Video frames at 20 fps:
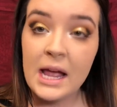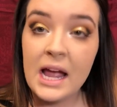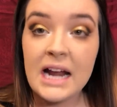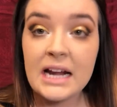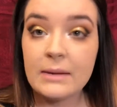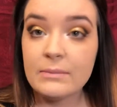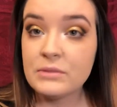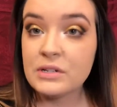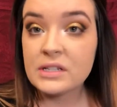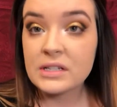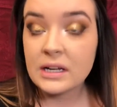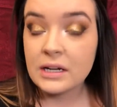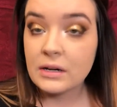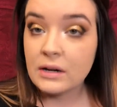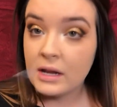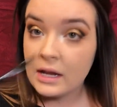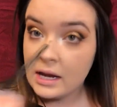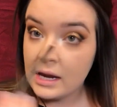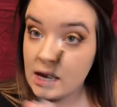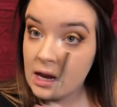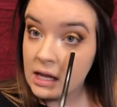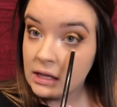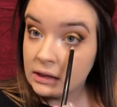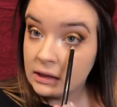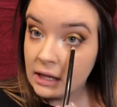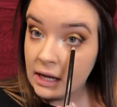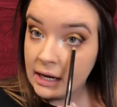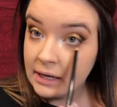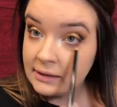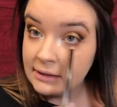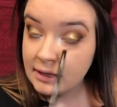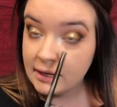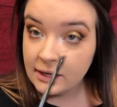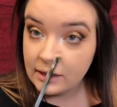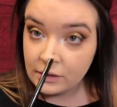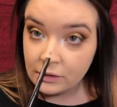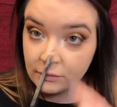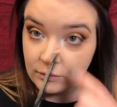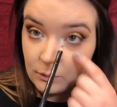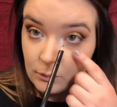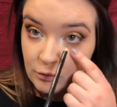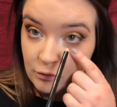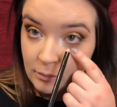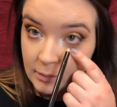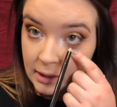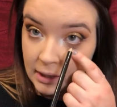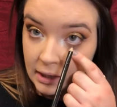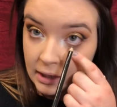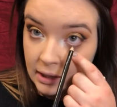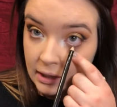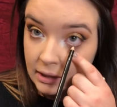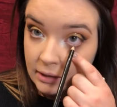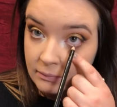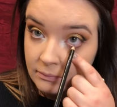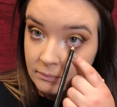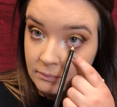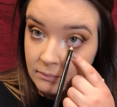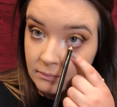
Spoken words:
and I'm just going to line the inner rim of my eye.